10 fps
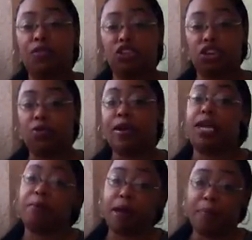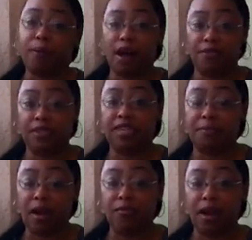for generating my profits
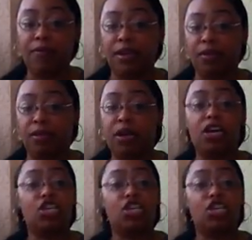and my revenues.